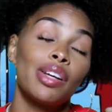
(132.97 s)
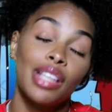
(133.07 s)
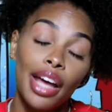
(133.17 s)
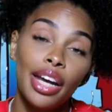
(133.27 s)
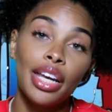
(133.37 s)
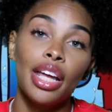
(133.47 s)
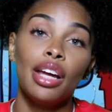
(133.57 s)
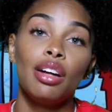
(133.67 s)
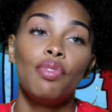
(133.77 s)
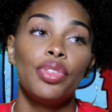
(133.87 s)

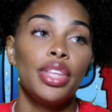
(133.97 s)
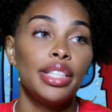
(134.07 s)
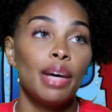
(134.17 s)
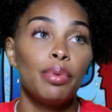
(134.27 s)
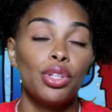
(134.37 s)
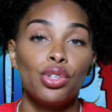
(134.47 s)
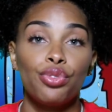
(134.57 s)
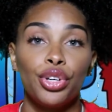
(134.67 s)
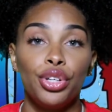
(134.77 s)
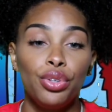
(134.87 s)
editing these episodes
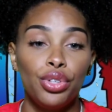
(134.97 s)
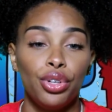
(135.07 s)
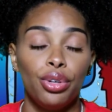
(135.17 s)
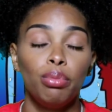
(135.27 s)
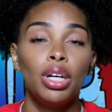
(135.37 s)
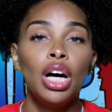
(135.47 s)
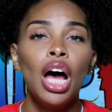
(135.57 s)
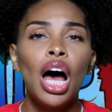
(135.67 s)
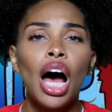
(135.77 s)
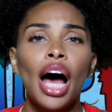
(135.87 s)
for YouTube,
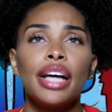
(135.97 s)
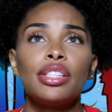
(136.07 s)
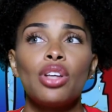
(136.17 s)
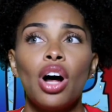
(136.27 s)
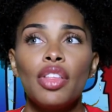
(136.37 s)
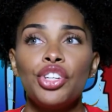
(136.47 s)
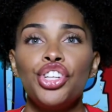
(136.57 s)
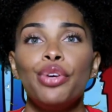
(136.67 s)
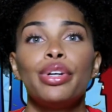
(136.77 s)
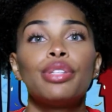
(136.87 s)
I saw that
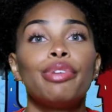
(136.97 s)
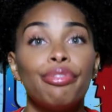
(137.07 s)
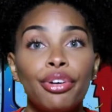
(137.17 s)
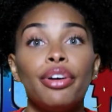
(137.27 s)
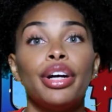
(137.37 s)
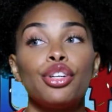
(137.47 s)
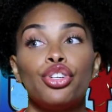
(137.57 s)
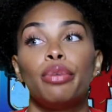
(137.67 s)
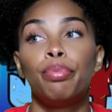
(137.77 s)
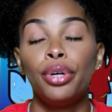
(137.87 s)
she was referring
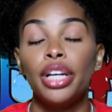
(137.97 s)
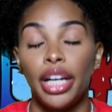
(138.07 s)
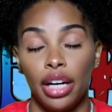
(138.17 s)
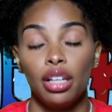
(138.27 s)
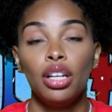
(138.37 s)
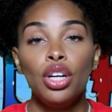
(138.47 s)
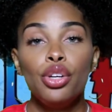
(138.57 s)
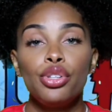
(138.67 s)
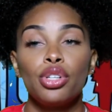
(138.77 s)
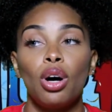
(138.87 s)
to Pudding.
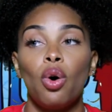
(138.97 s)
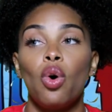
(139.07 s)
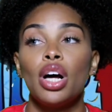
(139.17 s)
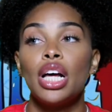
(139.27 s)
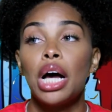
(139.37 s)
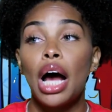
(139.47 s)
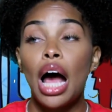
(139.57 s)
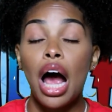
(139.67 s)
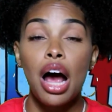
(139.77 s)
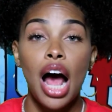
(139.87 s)
So
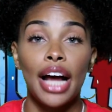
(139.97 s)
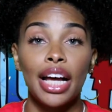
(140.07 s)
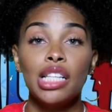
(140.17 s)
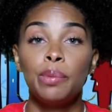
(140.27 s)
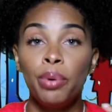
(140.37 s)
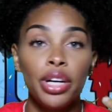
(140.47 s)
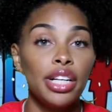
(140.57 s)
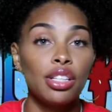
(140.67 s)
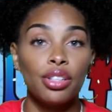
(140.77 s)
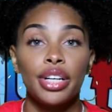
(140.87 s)
I guess
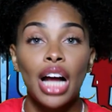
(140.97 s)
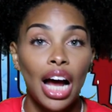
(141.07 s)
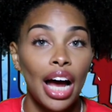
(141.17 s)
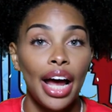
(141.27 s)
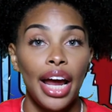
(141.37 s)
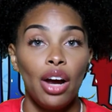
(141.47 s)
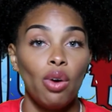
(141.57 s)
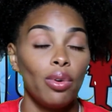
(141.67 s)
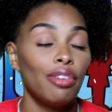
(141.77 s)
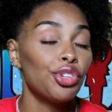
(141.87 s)
Pudding's third eye, or
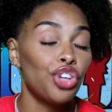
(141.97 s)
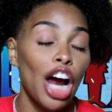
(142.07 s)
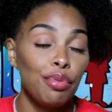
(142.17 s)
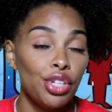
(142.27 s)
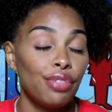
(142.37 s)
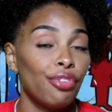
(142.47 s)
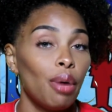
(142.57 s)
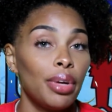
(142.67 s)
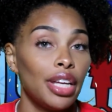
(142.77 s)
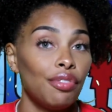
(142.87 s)
wherever tribe she's
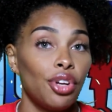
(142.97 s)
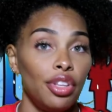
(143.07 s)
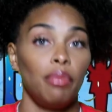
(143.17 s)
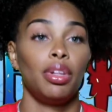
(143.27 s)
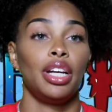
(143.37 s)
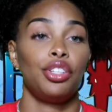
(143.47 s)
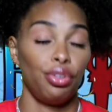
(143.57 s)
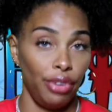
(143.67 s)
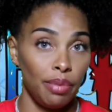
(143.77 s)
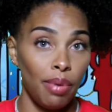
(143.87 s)
from, it gives her the ability to
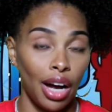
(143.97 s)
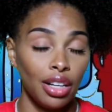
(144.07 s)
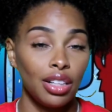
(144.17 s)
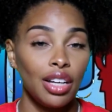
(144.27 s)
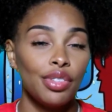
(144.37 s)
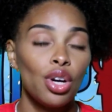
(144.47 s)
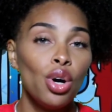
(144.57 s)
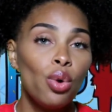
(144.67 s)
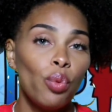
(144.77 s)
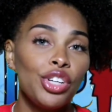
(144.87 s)
read poneglyphs,
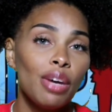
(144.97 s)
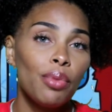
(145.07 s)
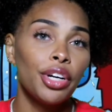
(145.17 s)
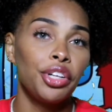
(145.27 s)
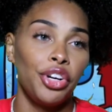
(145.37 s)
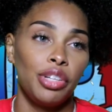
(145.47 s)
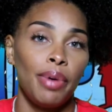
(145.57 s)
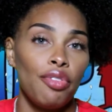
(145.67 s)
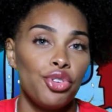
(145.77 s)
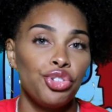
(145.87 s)
which I'm more curious
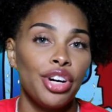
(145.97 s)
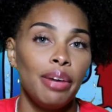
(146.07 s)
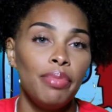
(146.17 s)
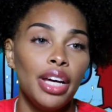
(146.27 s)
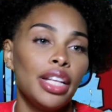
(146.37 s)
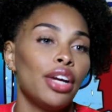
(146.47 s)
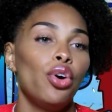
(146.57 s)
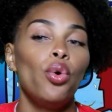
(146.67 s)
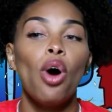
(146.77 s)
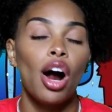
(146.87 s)
about this tribe then. Like,
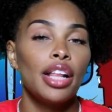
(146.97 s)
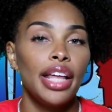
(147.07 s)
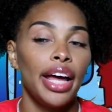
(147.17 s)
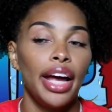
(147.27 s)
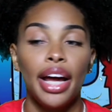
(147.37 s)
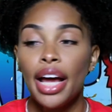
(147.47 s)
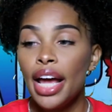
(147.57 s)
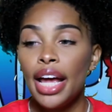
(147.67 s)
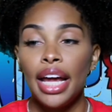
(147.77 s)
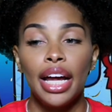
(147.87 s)
who are they?
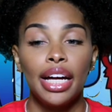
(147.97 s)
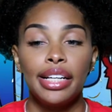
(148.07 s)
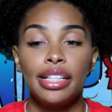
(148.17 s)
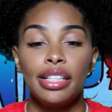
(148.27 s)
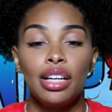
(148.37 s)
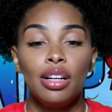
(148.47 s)
And,